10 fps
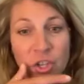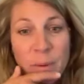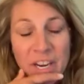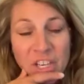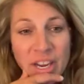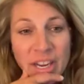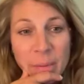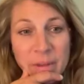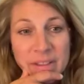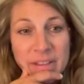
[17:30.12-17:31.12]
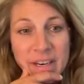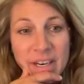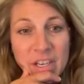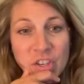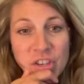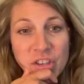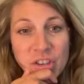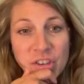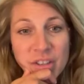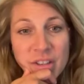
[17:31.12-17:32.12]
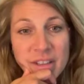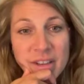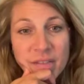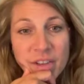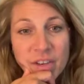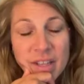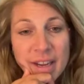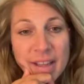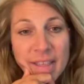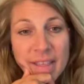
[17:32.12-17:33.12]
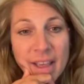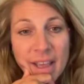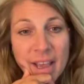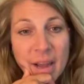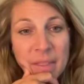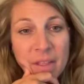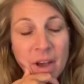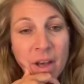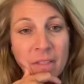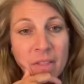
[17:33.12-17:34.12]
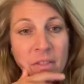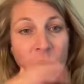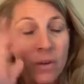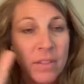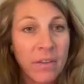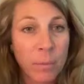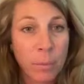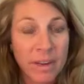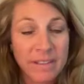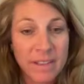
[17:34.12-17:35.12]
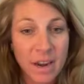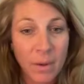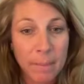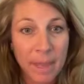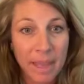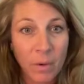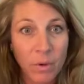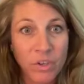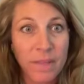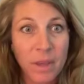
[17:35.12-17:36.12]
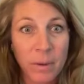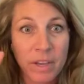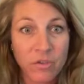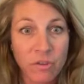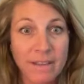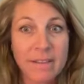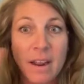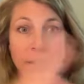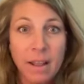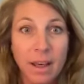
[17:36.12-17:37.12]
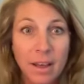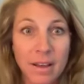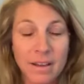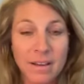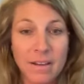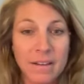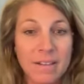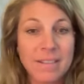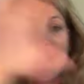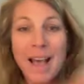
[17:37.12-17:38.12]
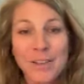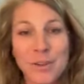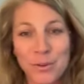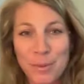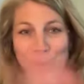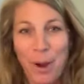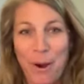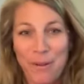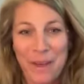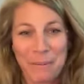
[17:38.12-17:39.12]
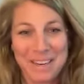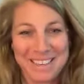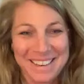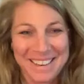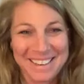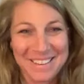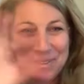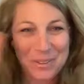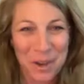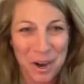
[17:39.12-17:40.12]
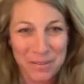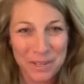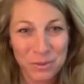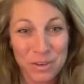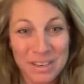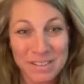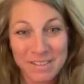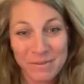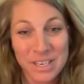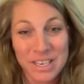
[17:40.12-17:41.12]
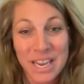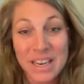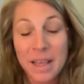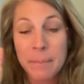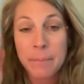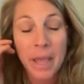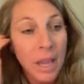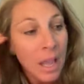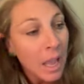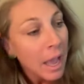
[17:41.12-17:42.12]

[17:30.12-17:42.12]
just want to check in with Sarah too and see if there's anything. I mean, the only other points that I'll make, which I think we addressed on the last group call that we did, so sorry if it's redundant, but